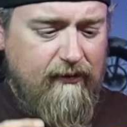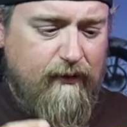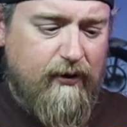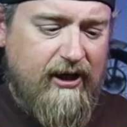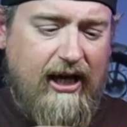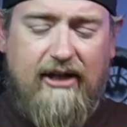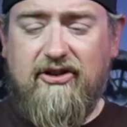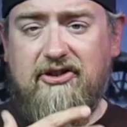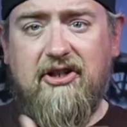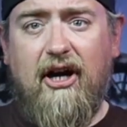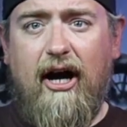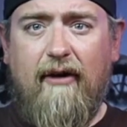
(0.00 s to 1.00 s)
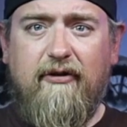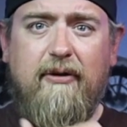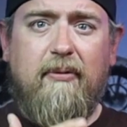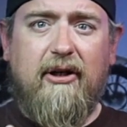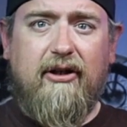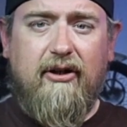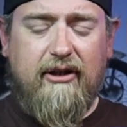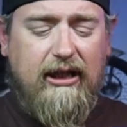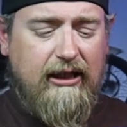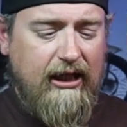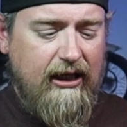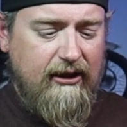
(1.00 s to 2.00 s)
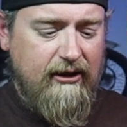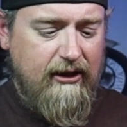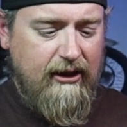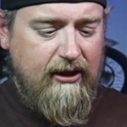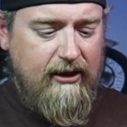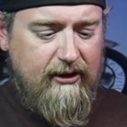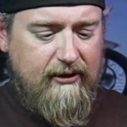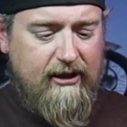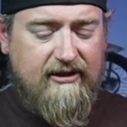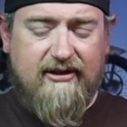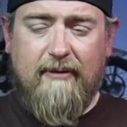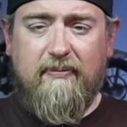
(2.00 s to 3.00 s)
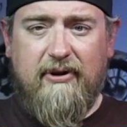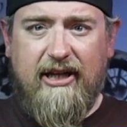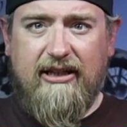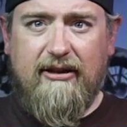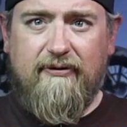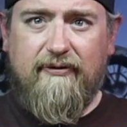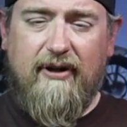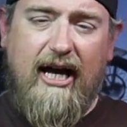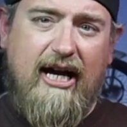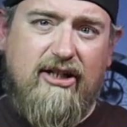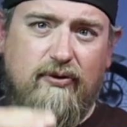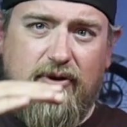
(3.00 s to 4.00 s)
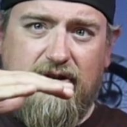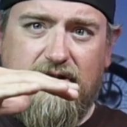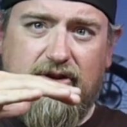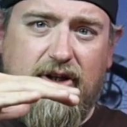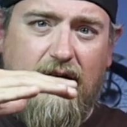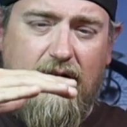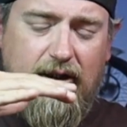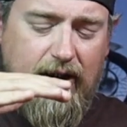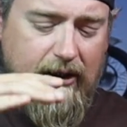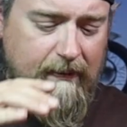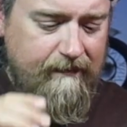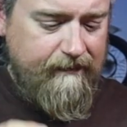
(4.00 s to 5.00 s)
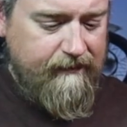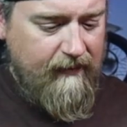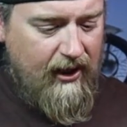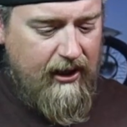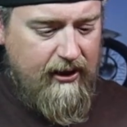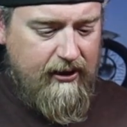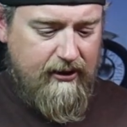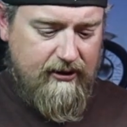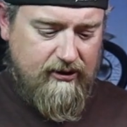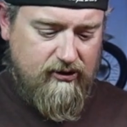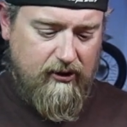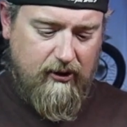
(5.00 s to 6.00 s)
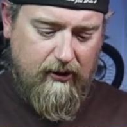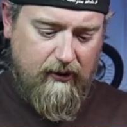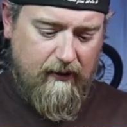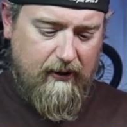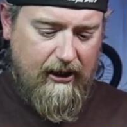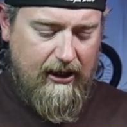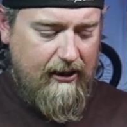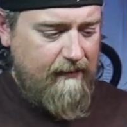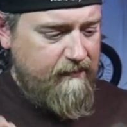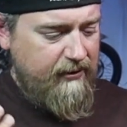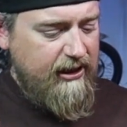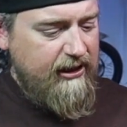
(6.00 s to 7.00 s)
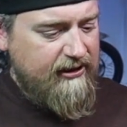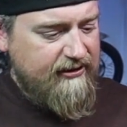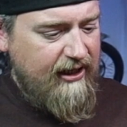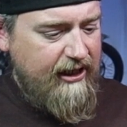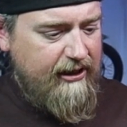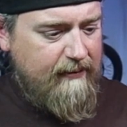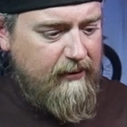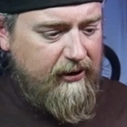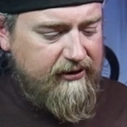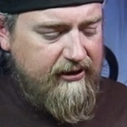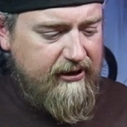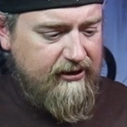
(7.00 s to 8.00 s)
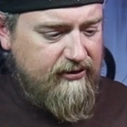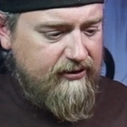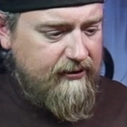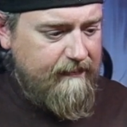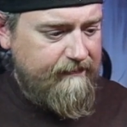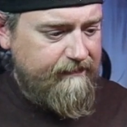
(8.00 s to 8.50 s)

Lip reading: for not just coffee but cooking in than something like the Flash, which is taller. So I'm pretty excited about this,